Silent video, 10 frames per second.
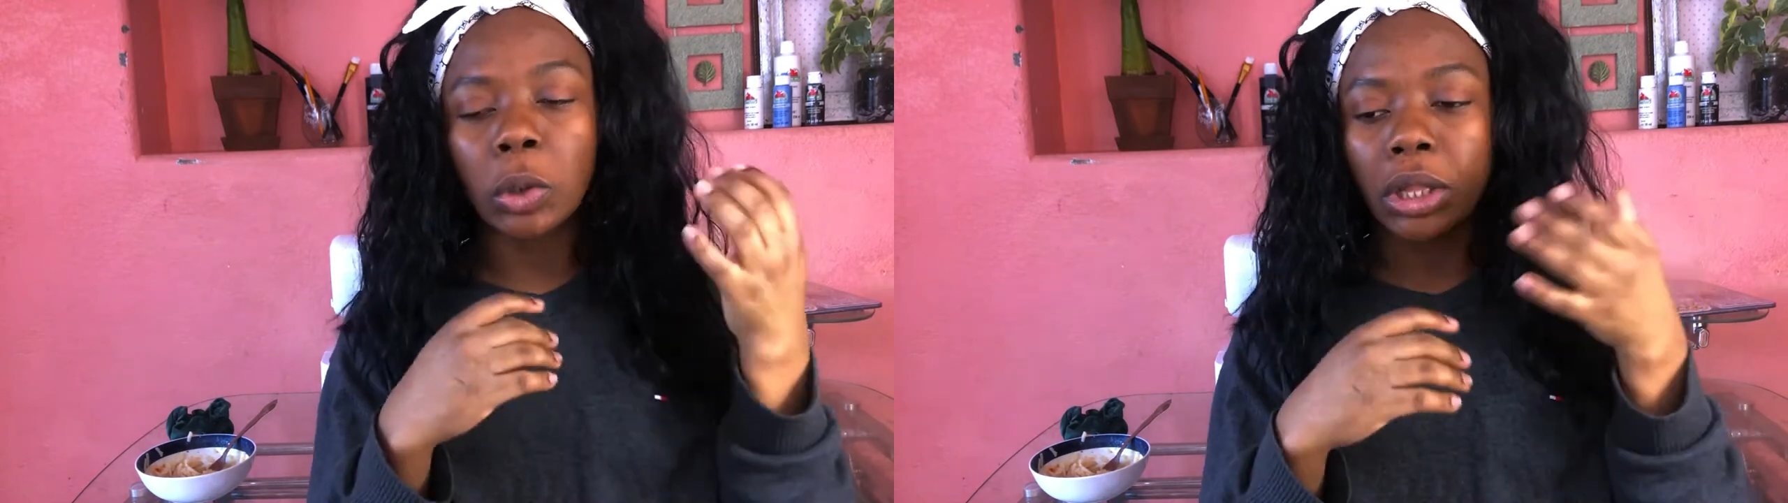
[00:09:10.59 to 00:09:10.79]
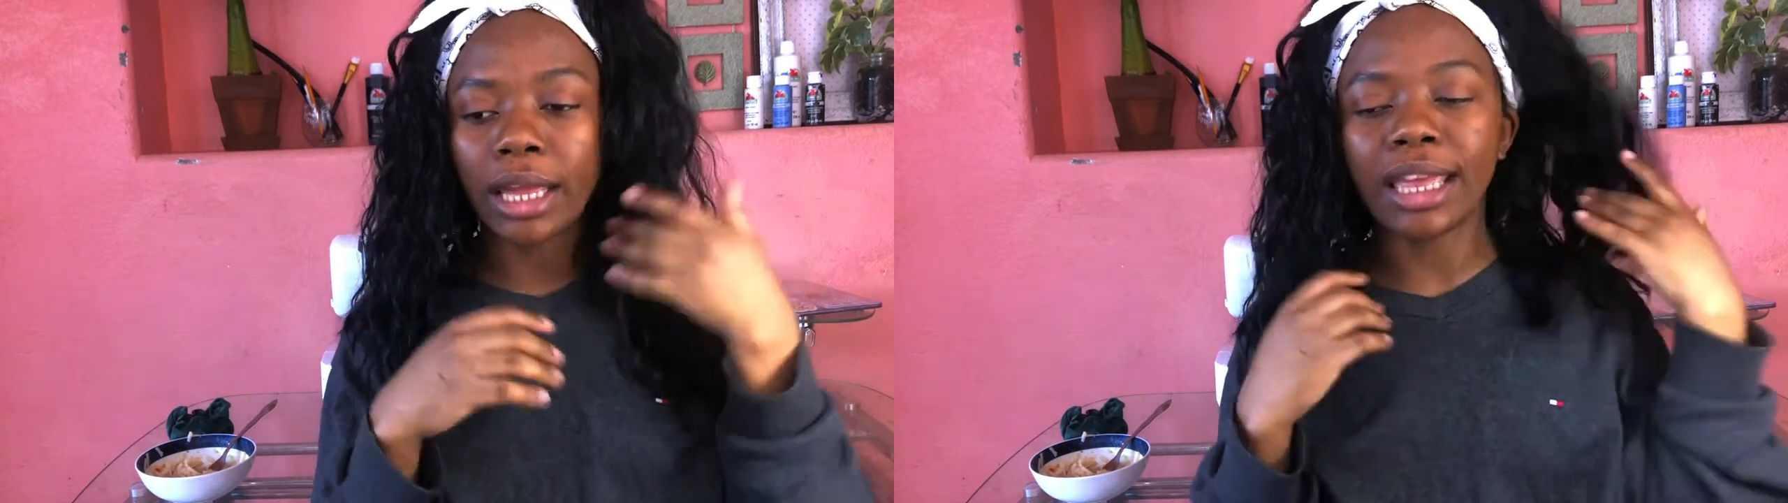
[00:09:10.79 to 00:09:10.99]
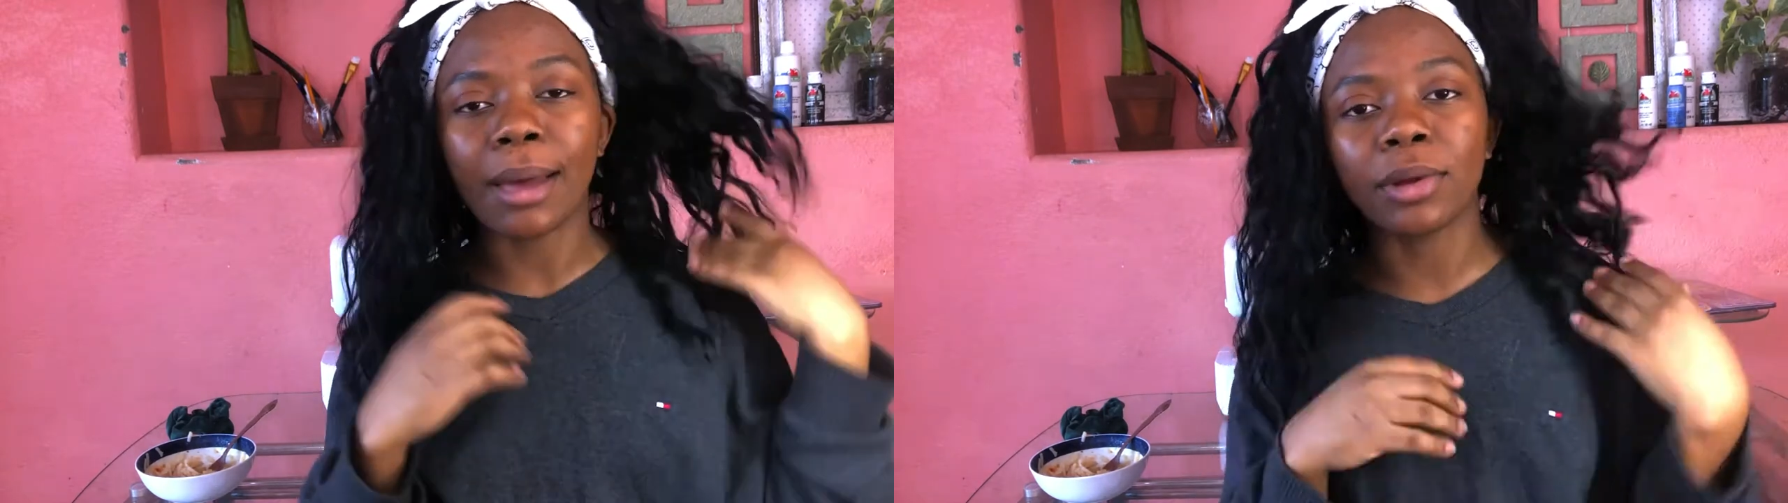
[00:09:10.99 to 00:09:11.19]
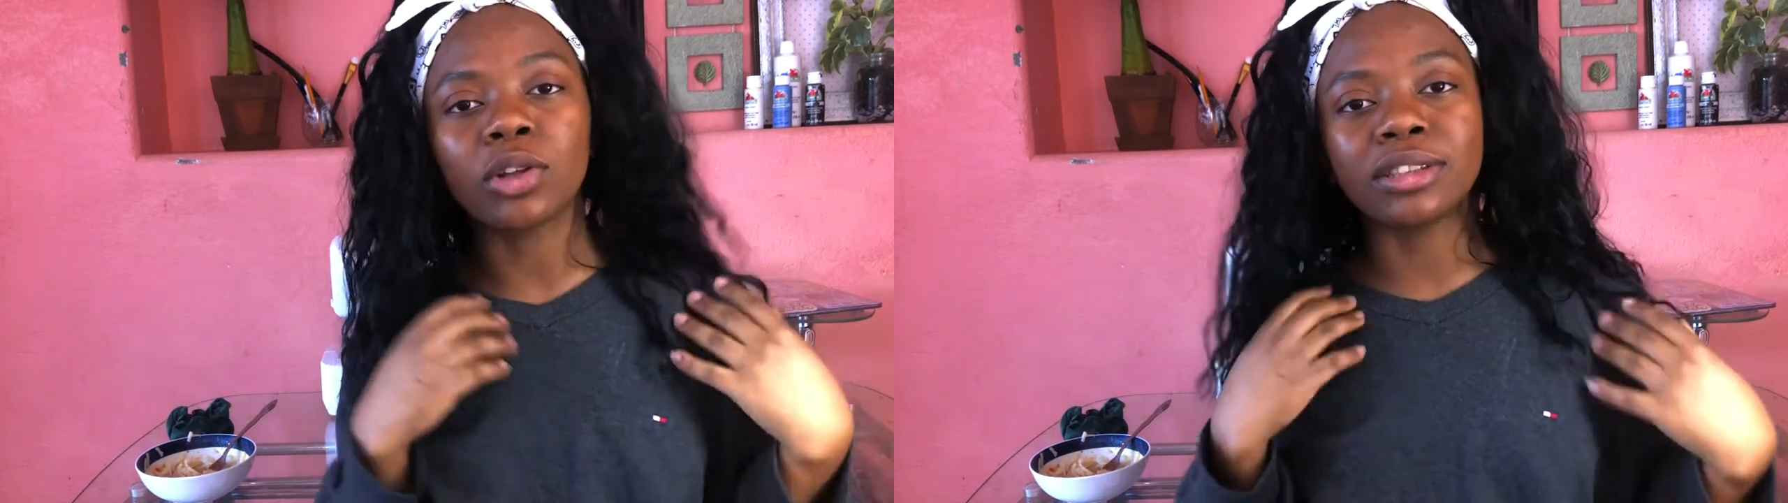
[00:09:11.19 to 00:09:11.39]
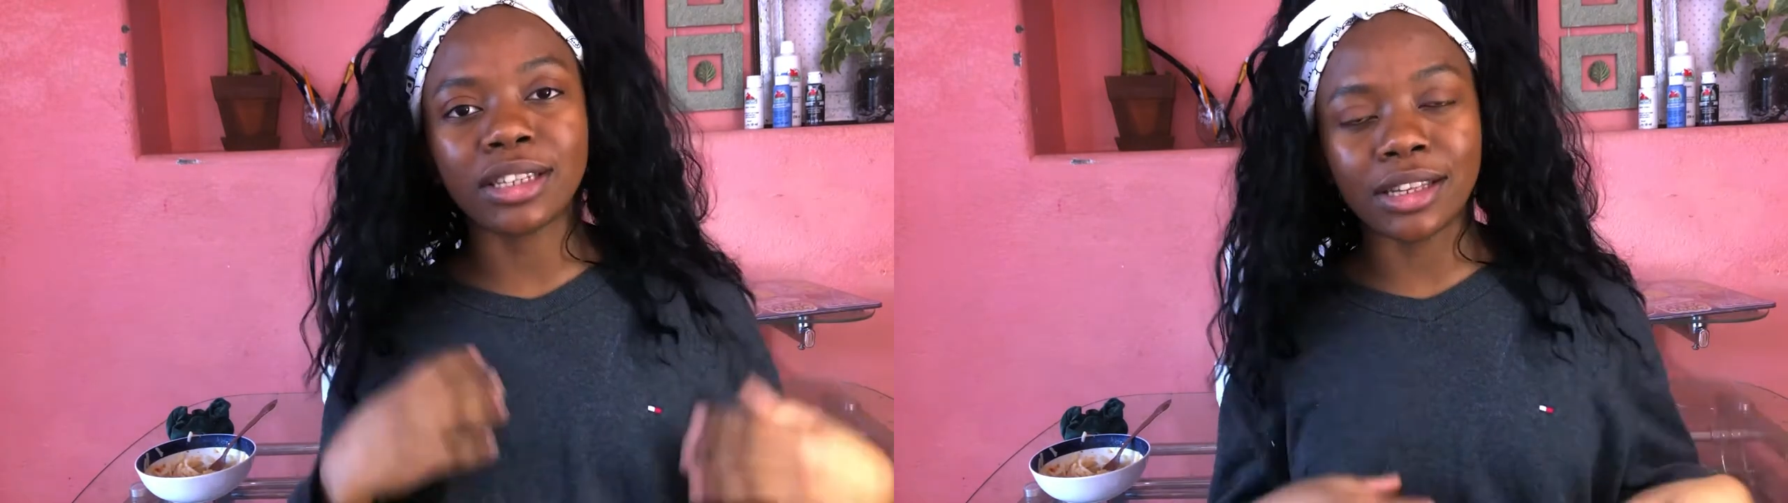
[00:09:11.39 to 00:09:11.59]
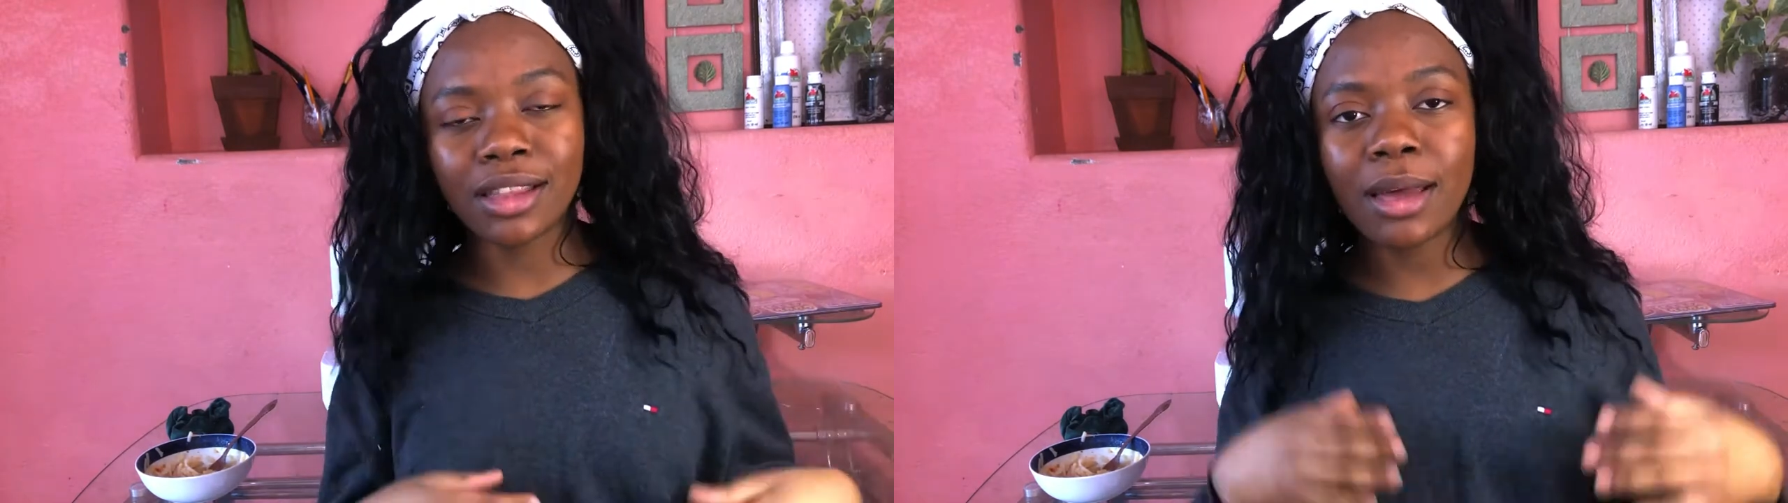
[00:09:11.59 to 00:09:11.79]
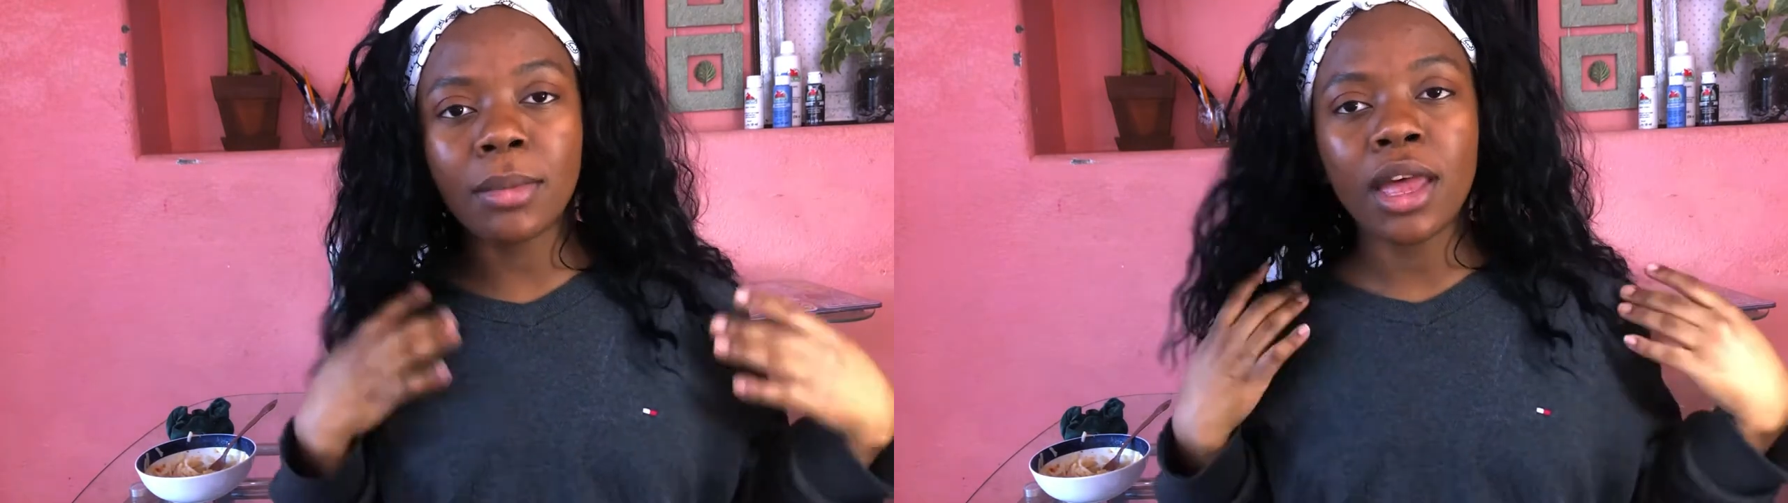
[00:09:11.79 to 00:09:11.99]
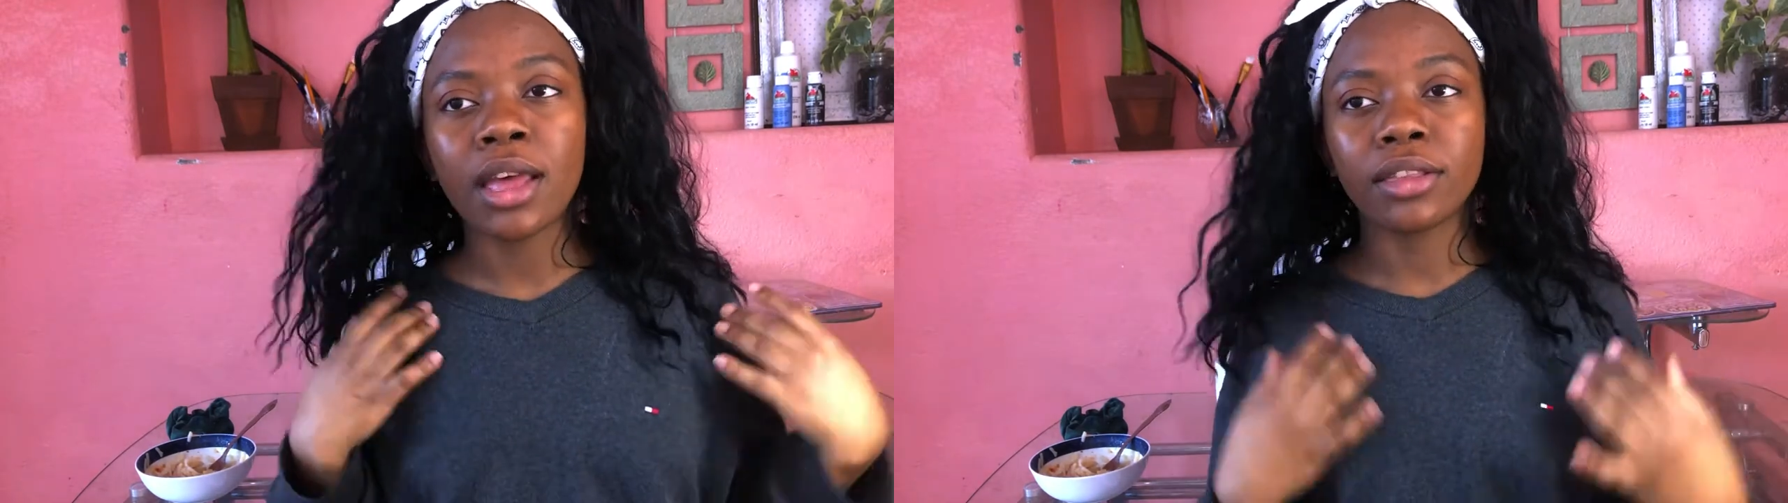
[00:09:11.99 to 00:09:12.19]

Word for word: or like chemicals in them